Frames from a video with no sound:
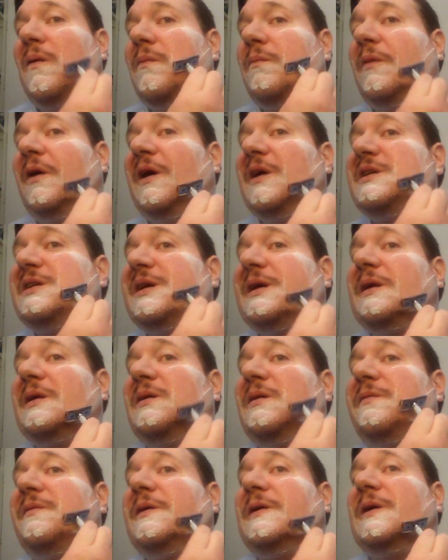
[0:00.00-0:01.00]
My
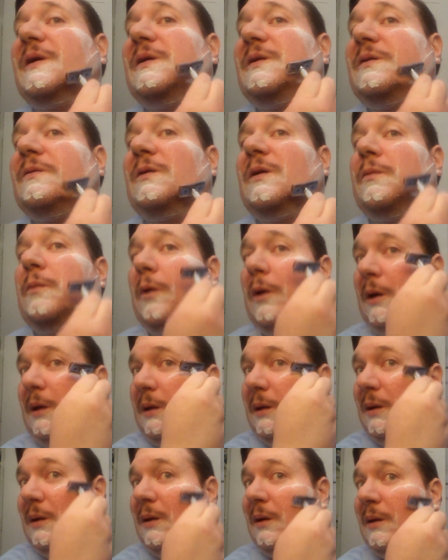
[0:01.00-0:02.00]
channel, I figure I'll do what I
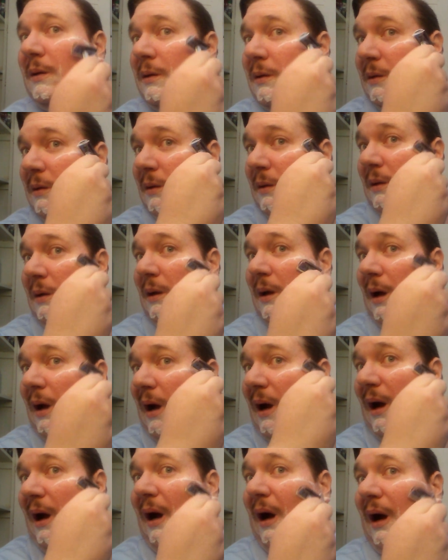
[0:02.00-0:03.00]
want.
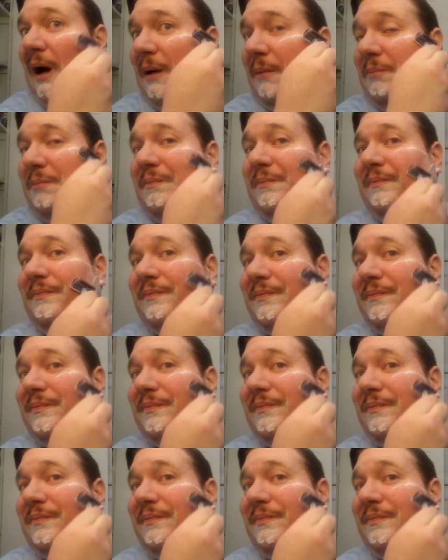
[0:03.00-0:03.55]
Of